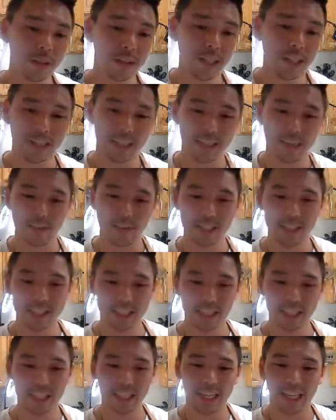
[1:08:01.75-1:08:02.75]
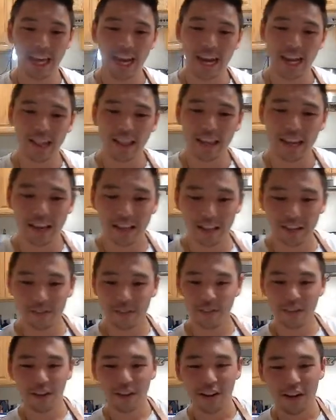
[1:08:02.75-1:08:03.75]
Yeah, definitely, it's like the Cadillac
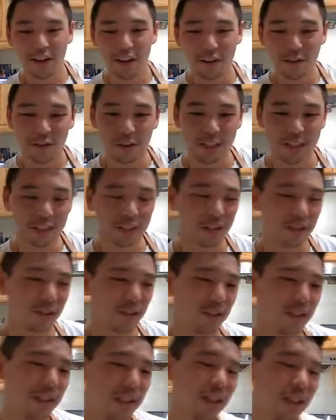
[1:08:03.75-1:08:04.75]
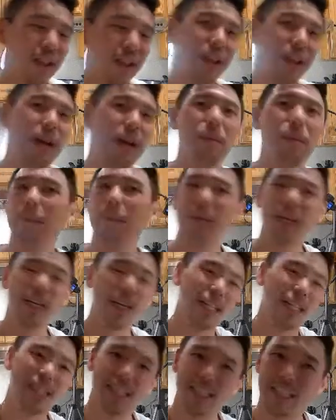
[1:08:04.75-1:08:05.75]
of rice cookers. But
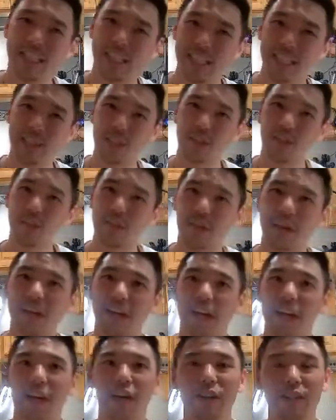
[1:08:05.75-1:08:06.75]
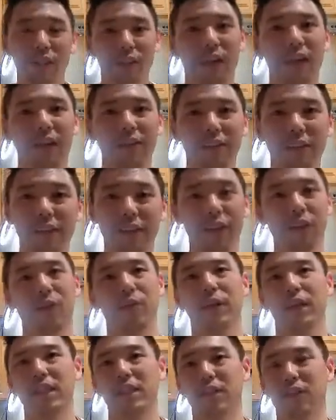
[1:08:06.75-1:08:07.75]
because it takes so long, I also have another
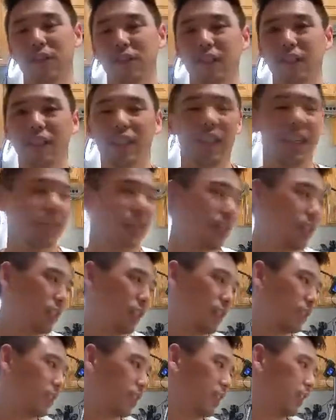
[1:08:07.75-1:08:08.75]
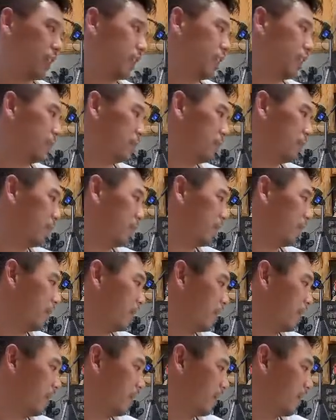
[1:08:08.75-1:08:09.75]
rice cooker. I think it's just like a cheap,
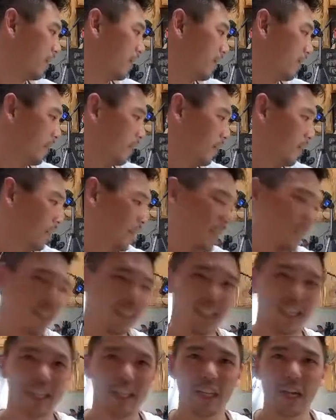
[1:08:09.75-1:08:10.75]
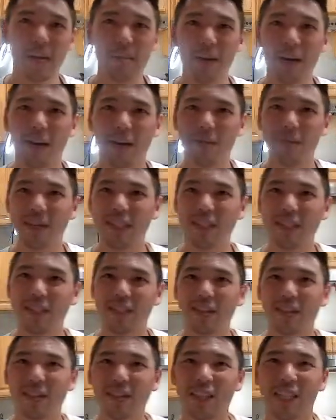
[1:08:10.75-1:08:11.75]
I think it's like a Yamaha rice
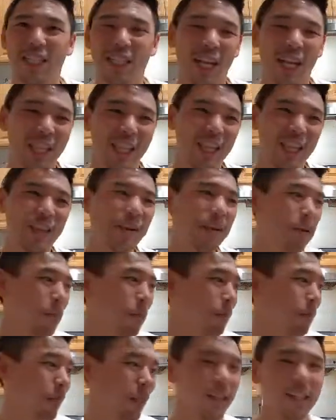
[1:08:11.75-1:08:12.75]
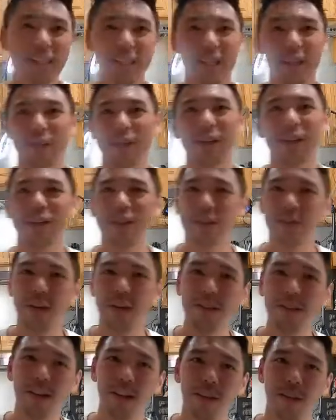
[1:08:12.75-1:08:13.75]
cooker or something. It's like one of those
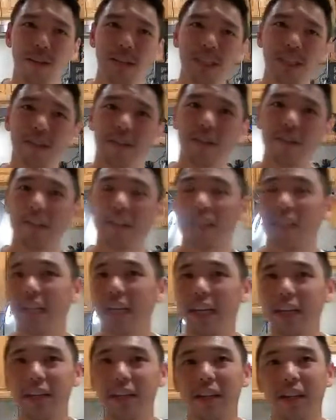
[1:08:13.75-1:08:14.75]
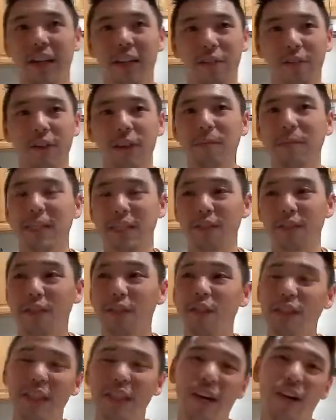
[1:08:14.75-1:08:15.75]
$5 rice cookers, and I find myself
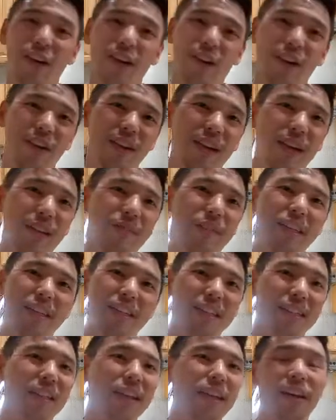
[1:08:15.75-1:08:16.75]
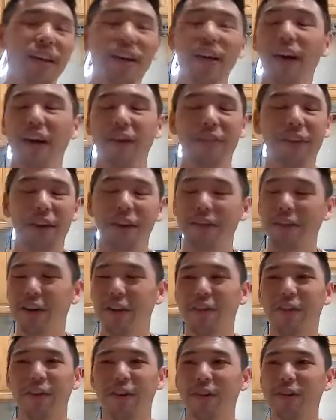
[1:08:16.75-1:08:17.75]
using that all the time because
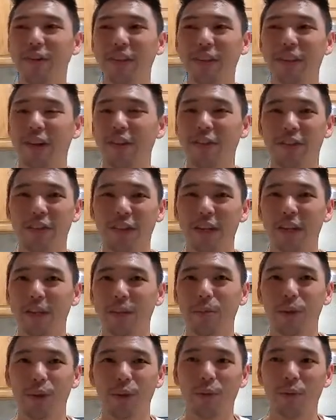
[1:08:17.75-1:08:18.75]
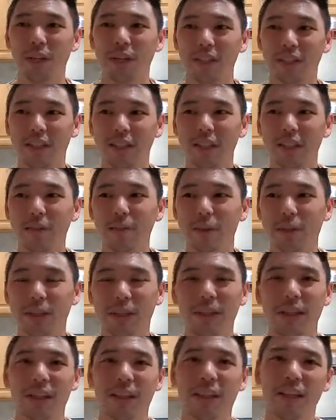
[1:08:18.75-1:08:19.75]
very frequently I'll forget to put the rice on in the
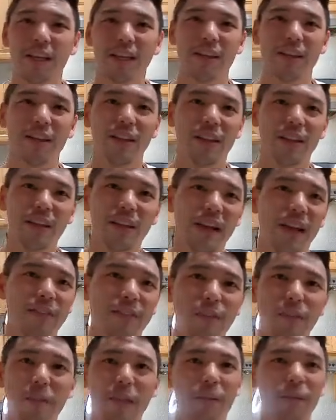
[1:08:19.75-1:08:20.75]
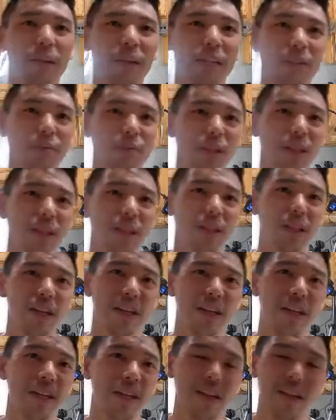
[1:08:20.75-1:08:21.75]
morning, and then I like have to make rice within like
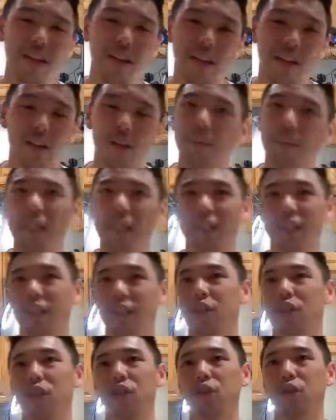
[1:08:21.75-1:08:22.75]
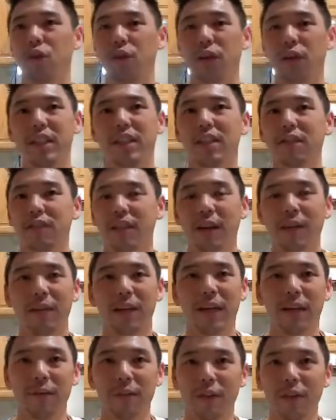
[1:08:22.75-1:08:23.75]
basically the duration of time
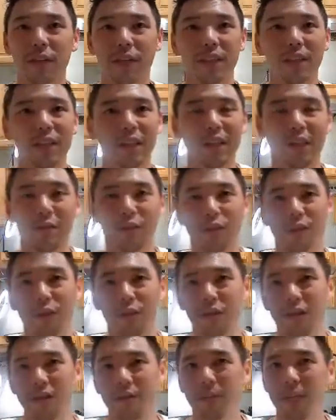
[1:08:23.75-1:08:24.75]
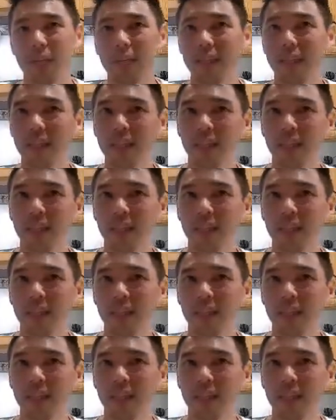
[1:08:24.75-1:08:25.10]
that I'm cooking, so like 45 minutes.